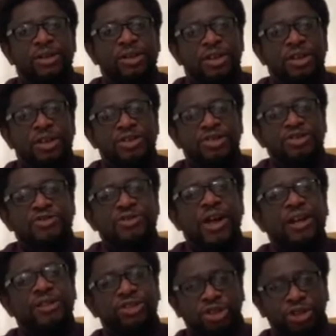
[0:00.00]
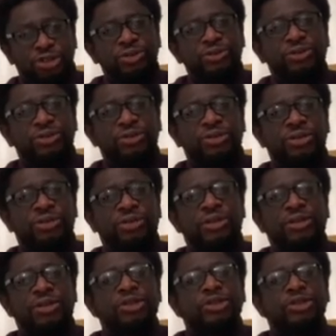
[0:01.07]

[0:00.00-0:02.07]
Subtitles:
You can choose to